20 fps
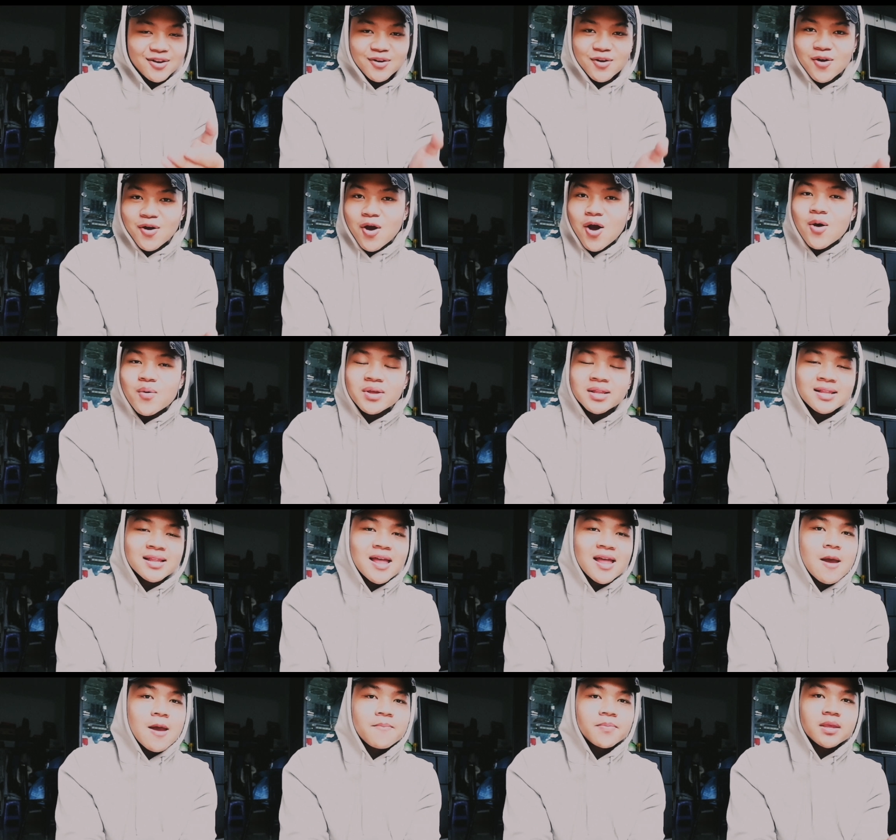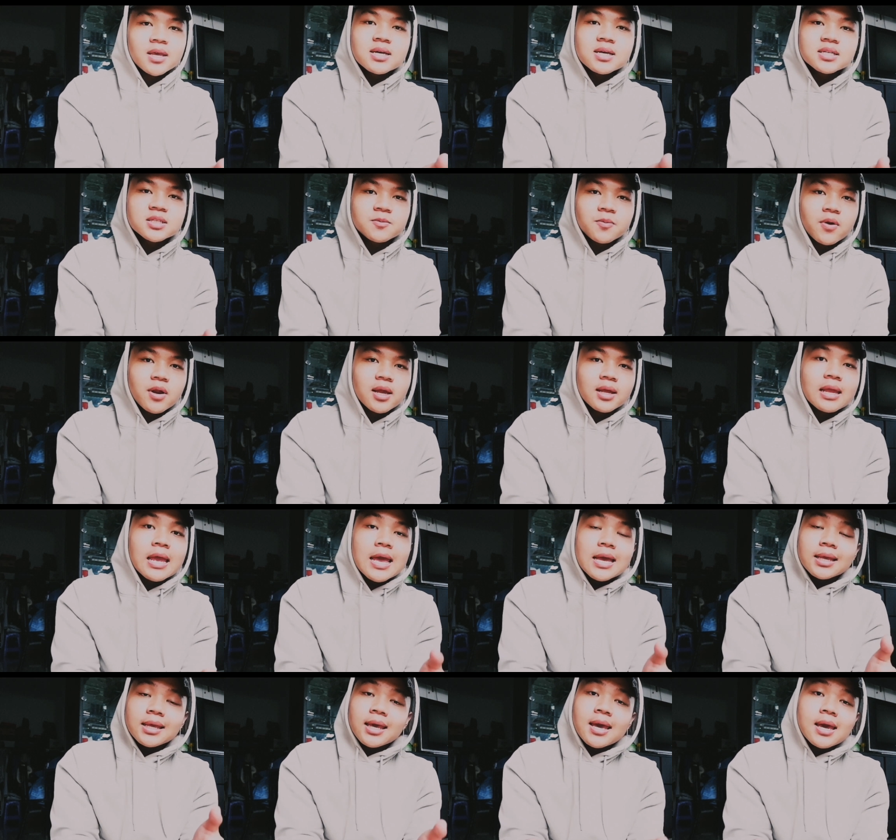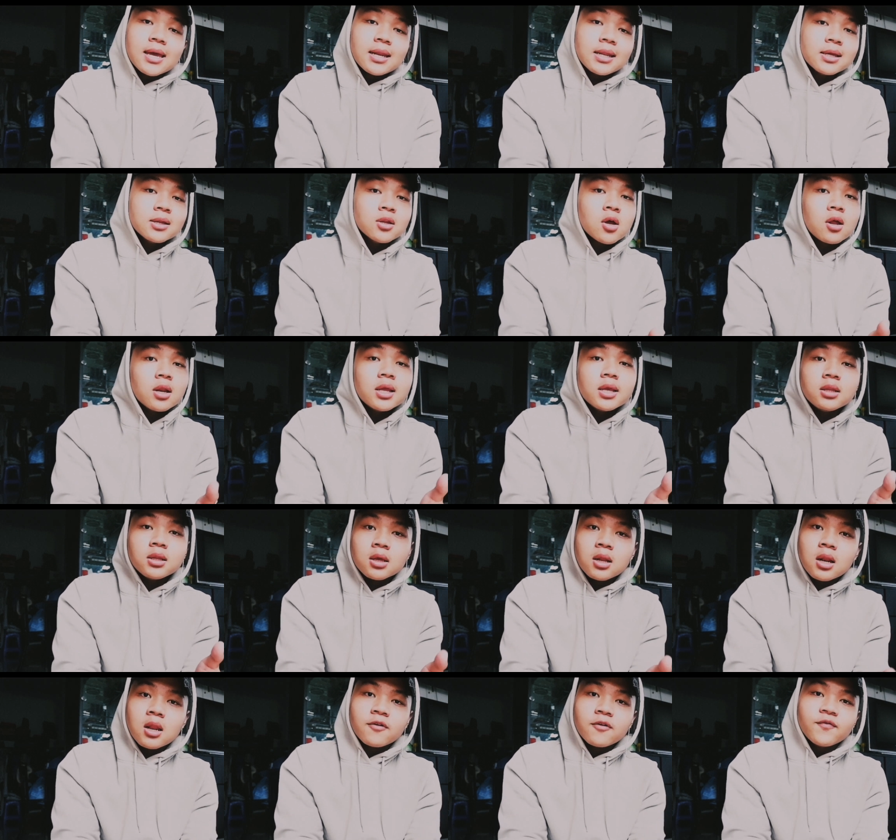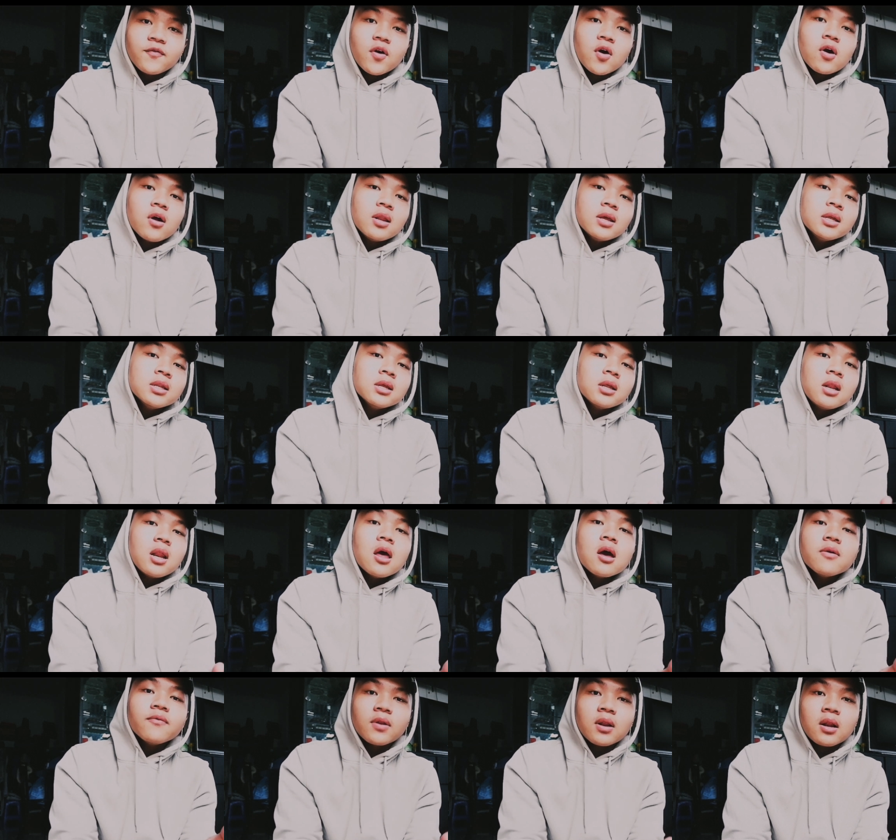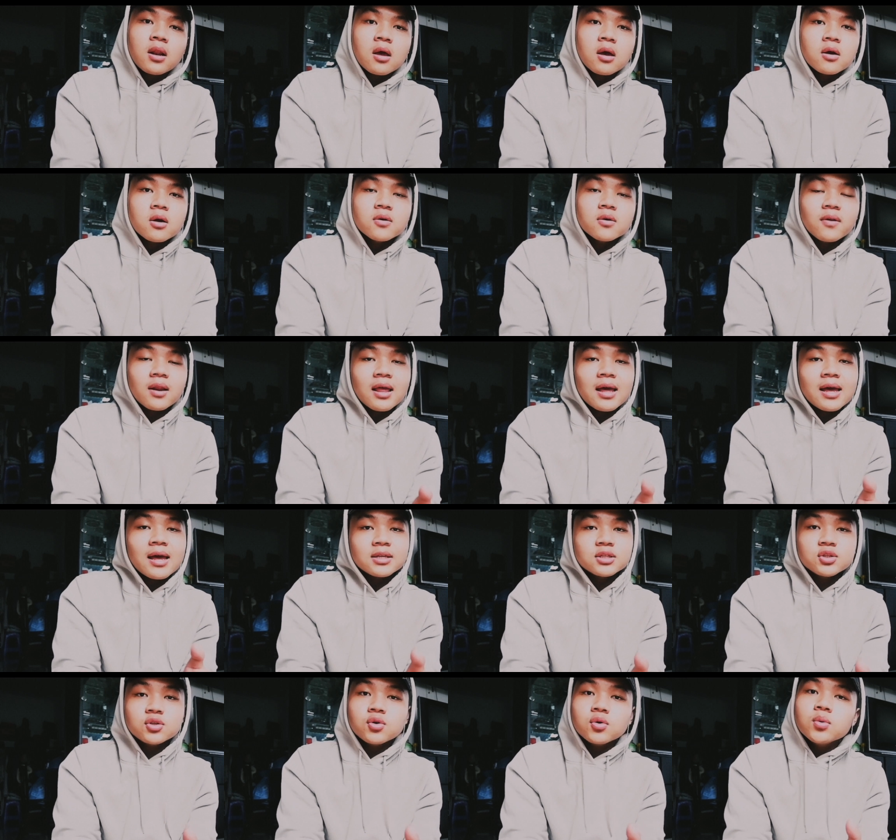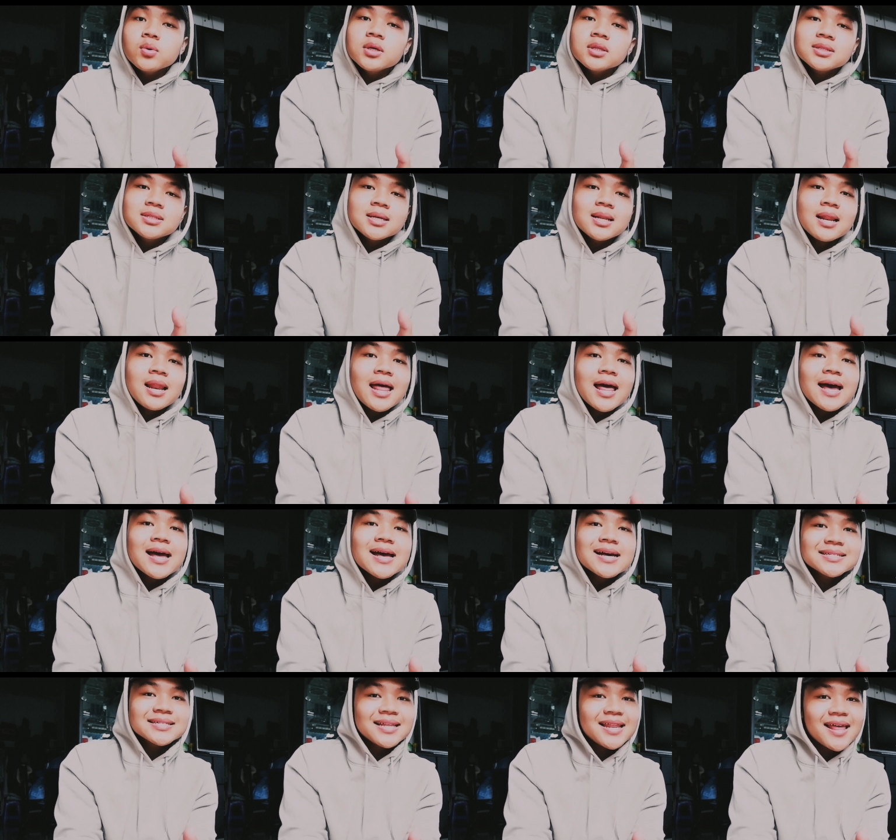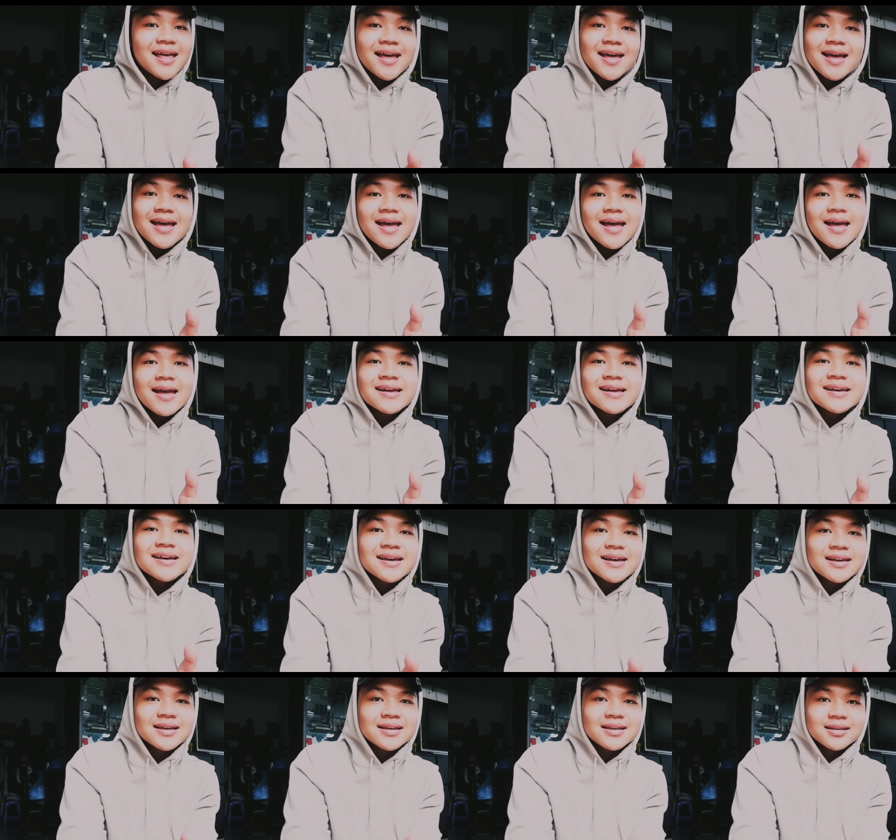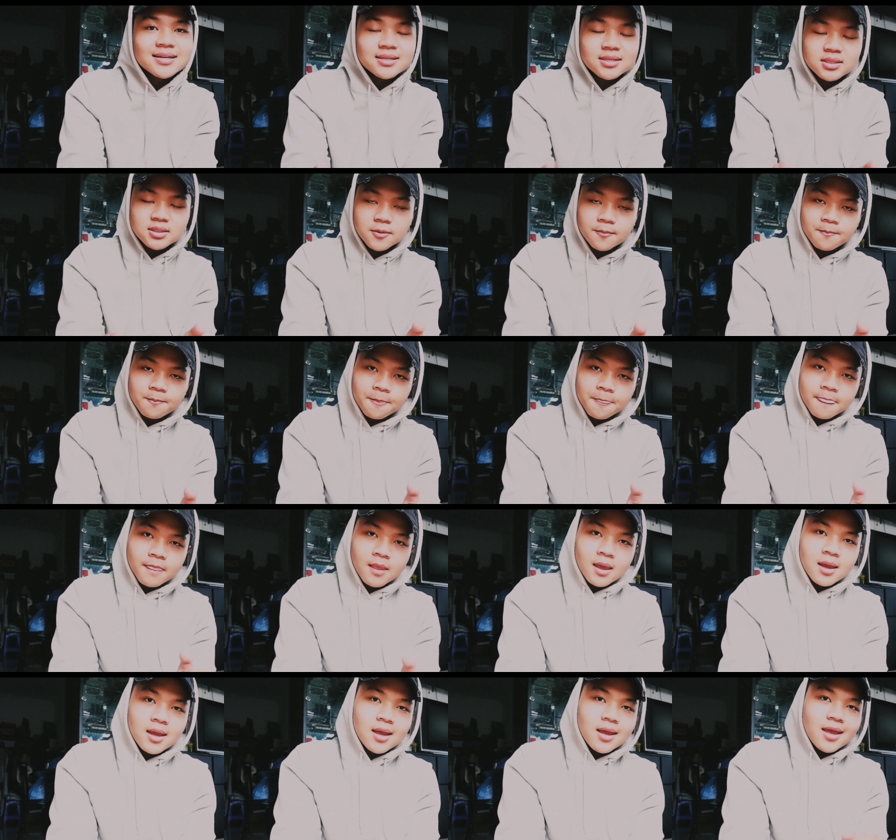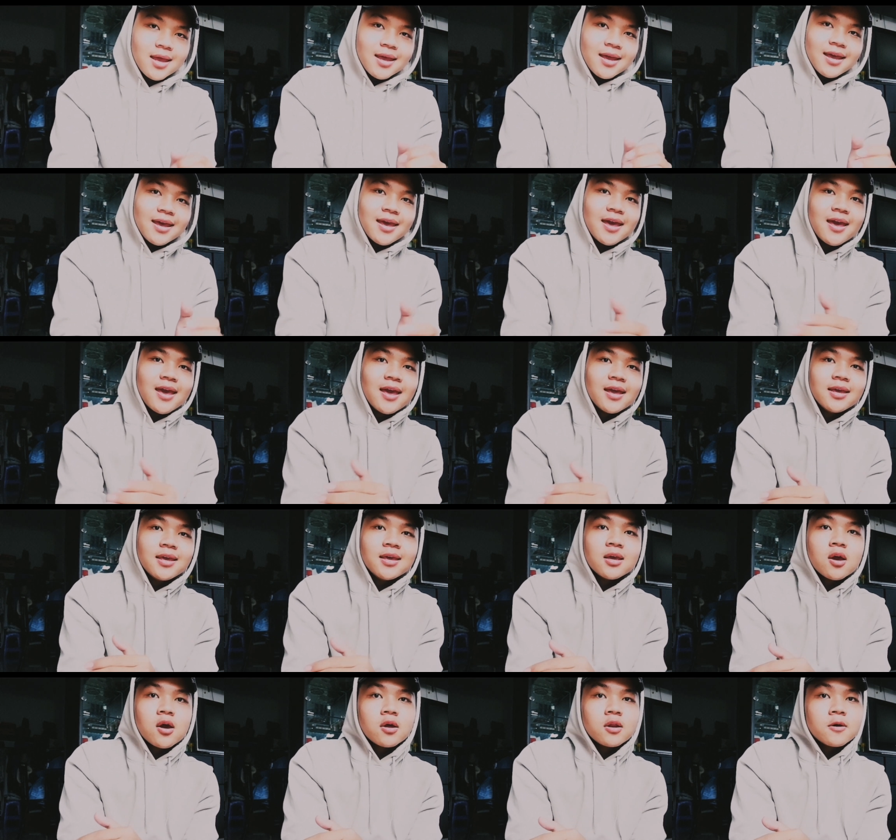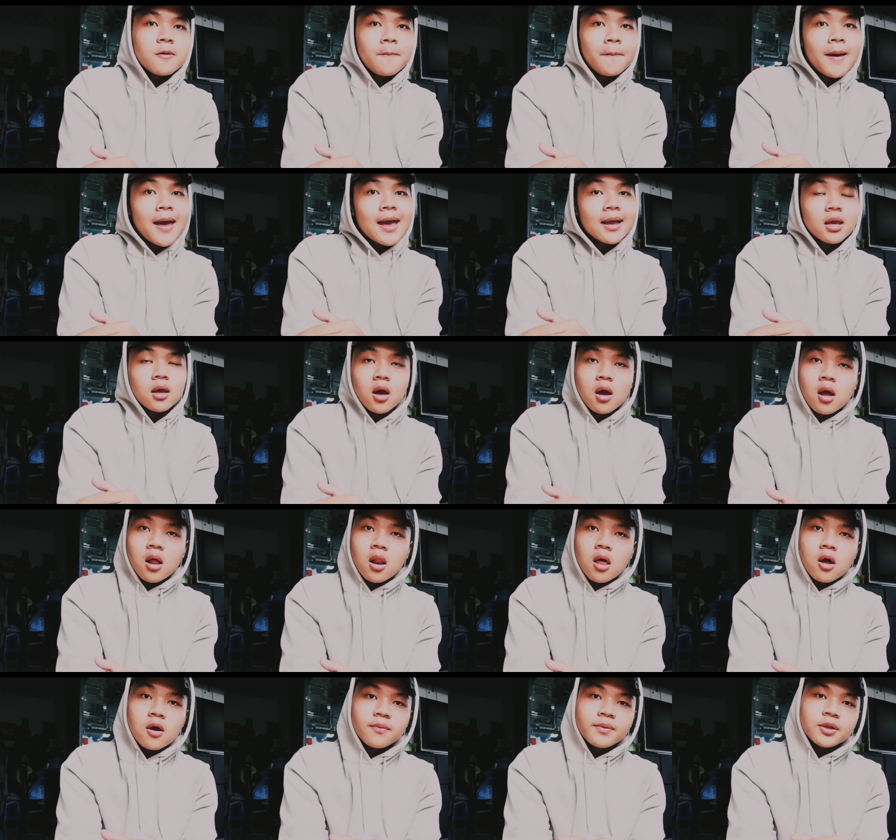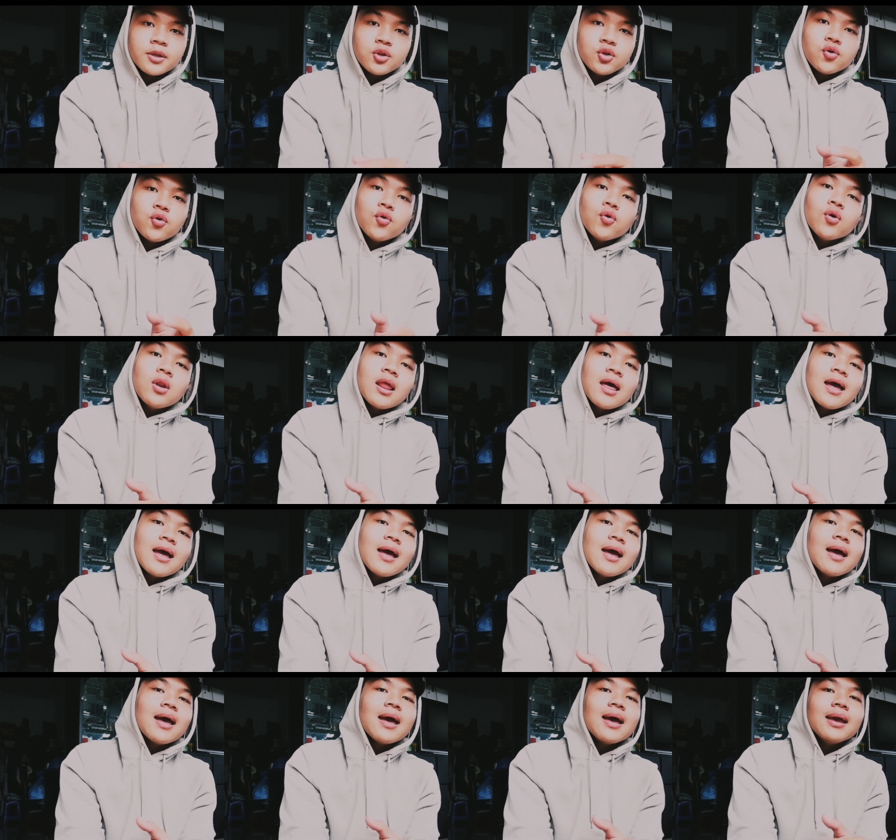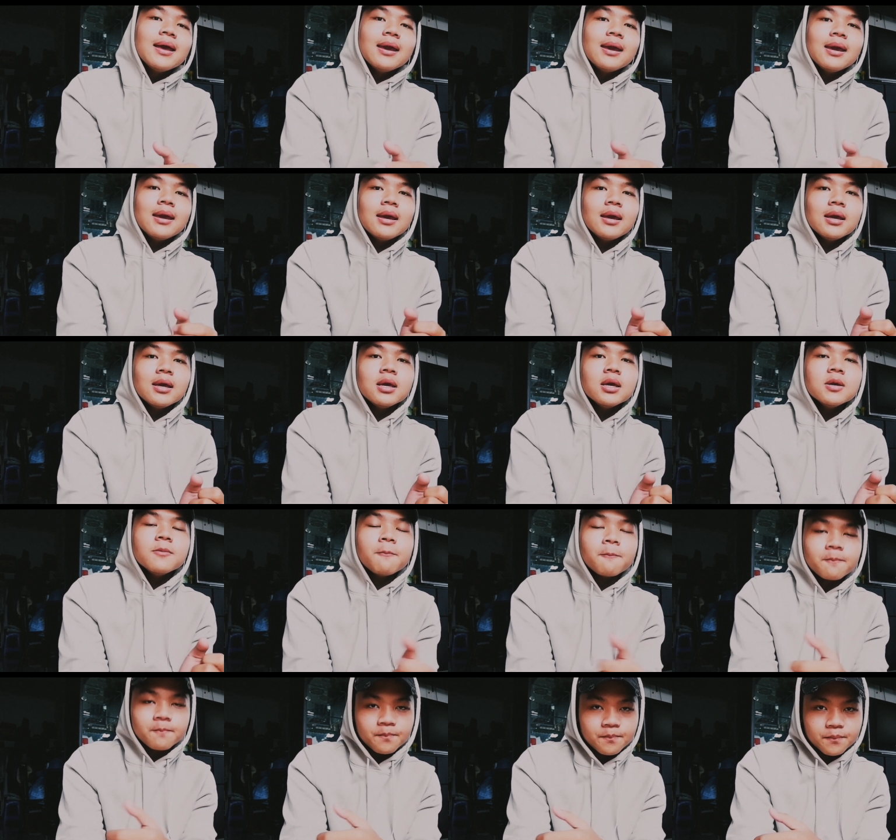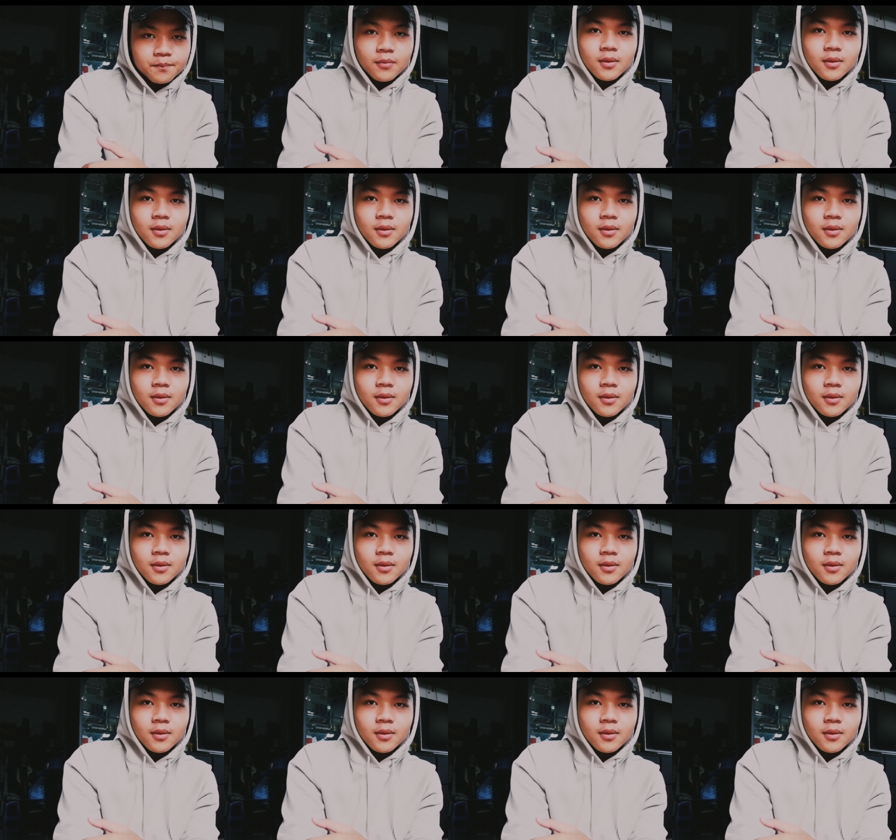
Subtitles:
knowing I'm desperate, getting a little love, falling in love, like do it to last legs. Hanging on a back, all up in you late.